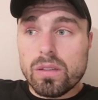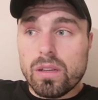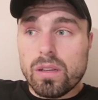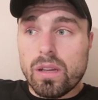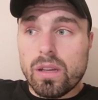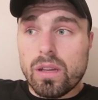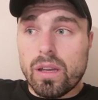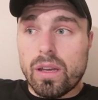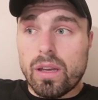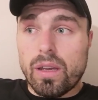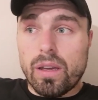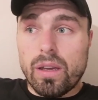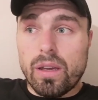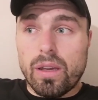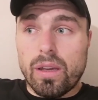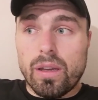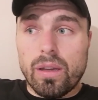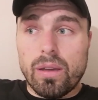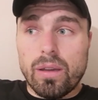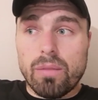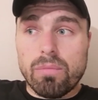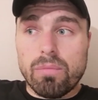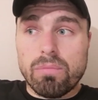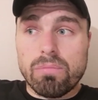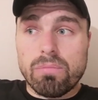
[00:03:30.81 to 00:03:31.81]

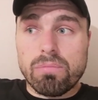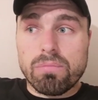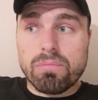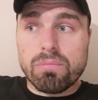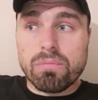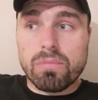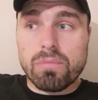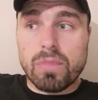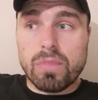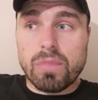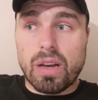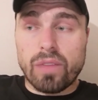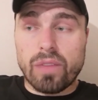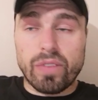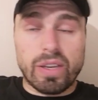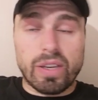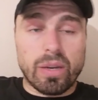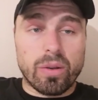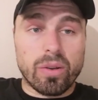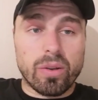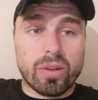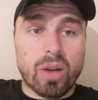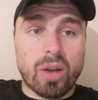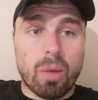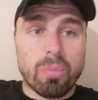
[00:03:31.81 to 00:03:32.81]
I think it
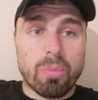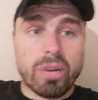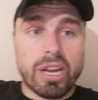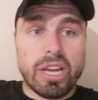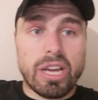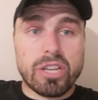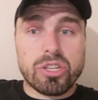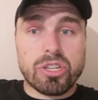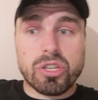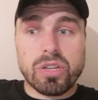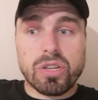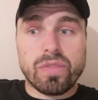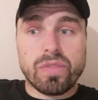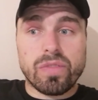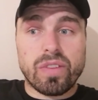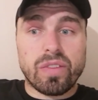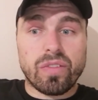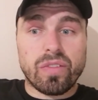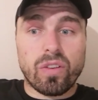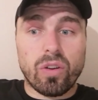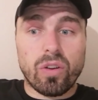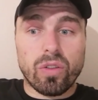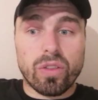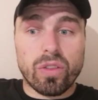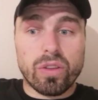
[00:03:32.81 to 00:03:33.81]
was a combination of he
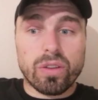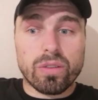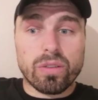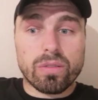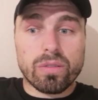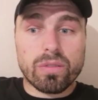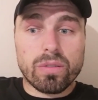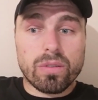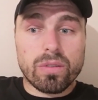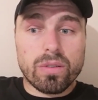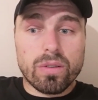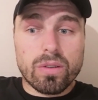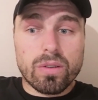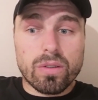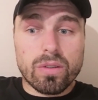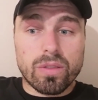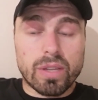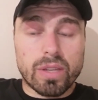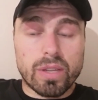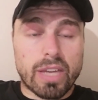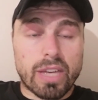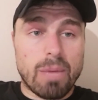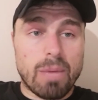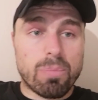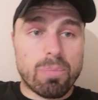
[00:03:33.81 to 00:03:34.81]
thought that the
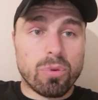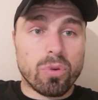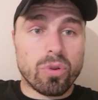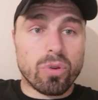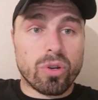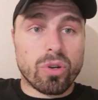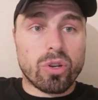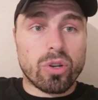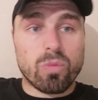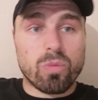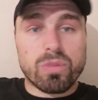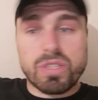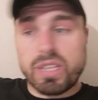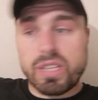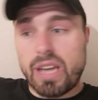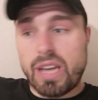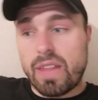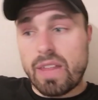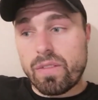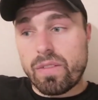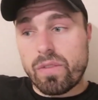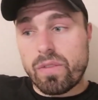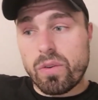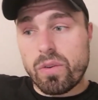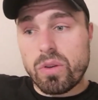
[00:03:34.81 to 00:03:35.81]
keeper were going to come to get
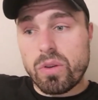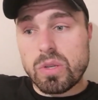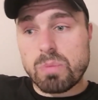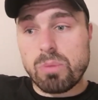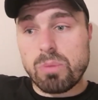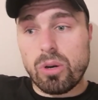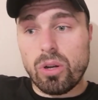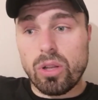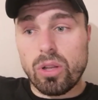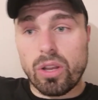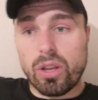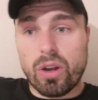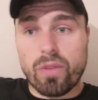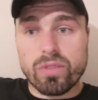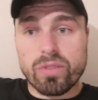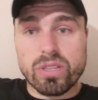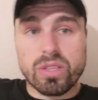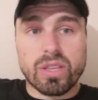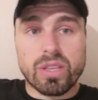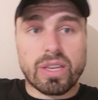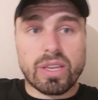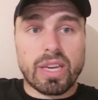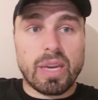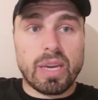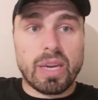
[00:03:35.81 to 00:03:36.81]
the first ball, and obviously
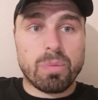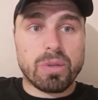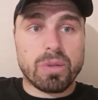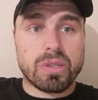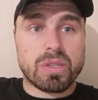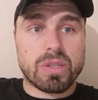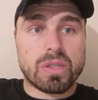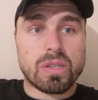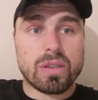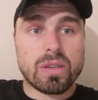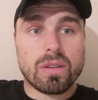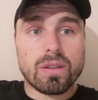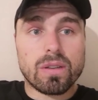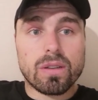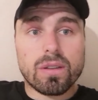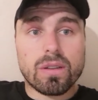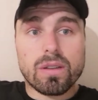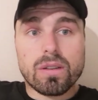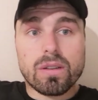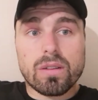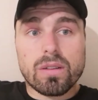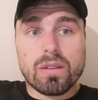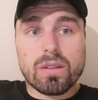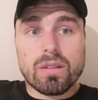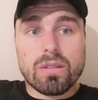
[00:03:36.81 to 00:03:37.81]
the keepers,
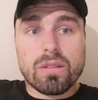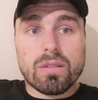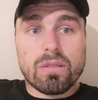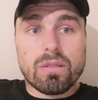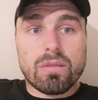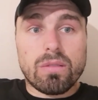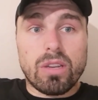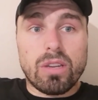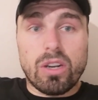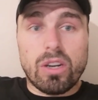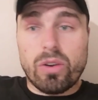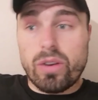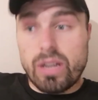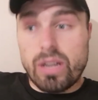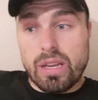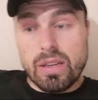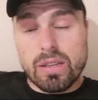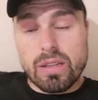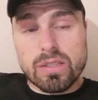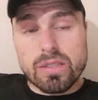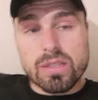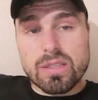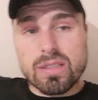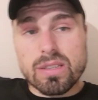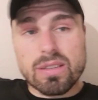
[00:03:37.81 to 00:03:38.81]
you know,
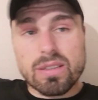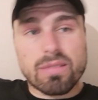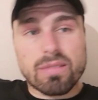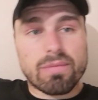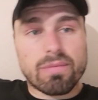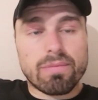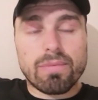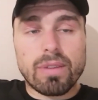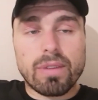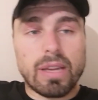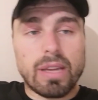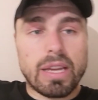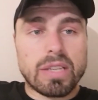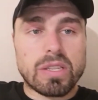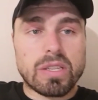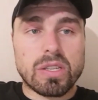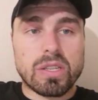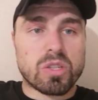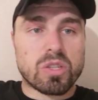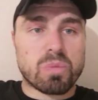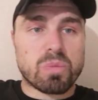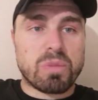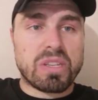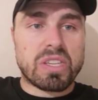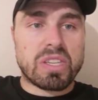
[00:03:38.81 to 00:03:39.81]
it's
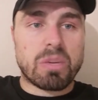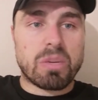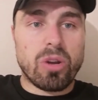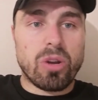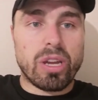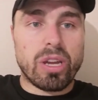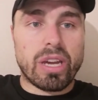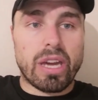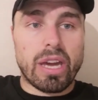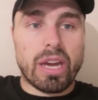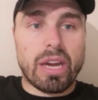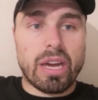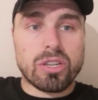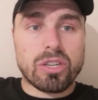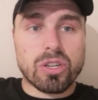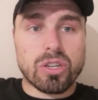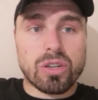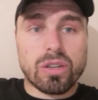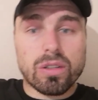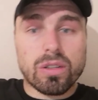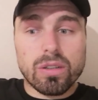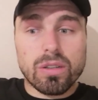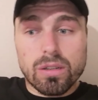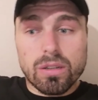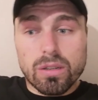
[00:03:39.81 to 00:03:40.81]
just miscommunication.
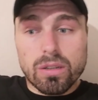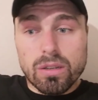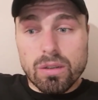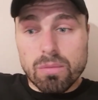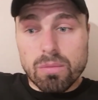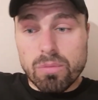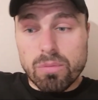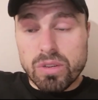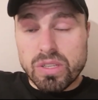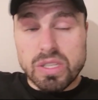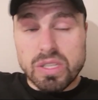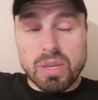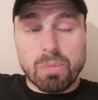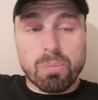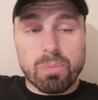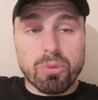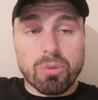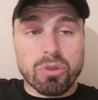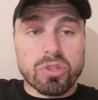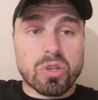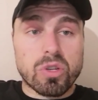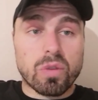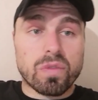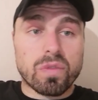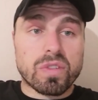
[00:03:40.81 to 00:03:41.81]
But it's a simple
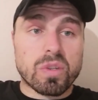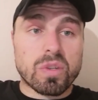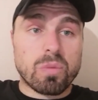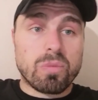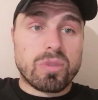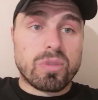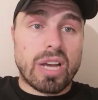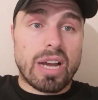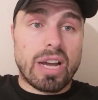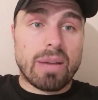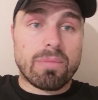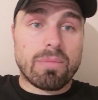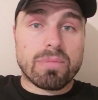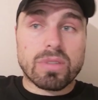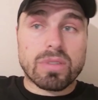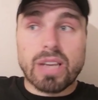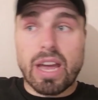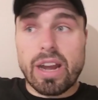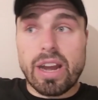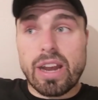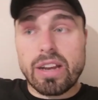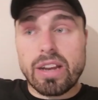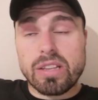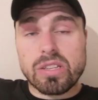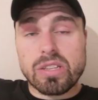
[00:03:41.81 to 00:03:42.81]
stuff. Sometimes
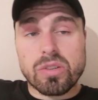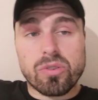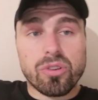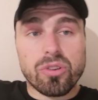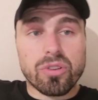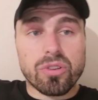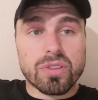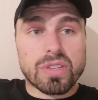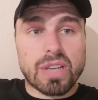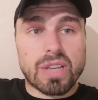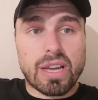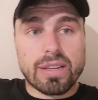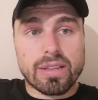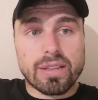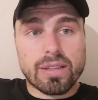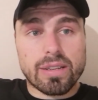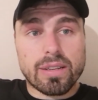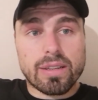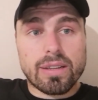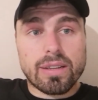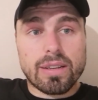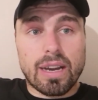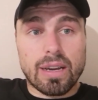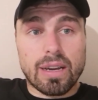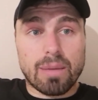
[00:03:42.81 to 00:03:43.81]
get it into Rowe's head.
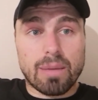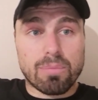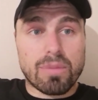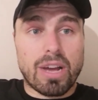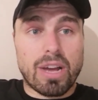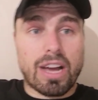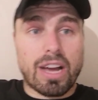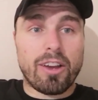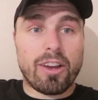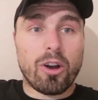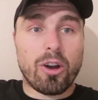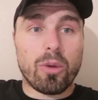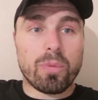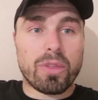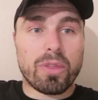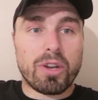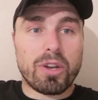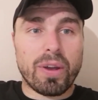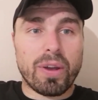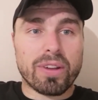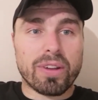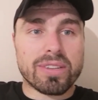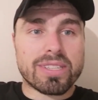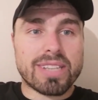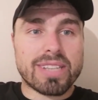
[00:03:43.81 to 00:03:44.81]
I hope they
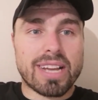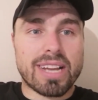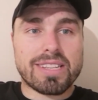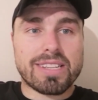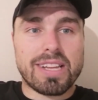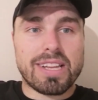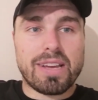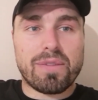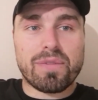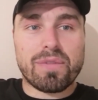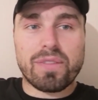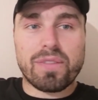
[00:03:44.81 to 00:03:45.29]
do it on Saturday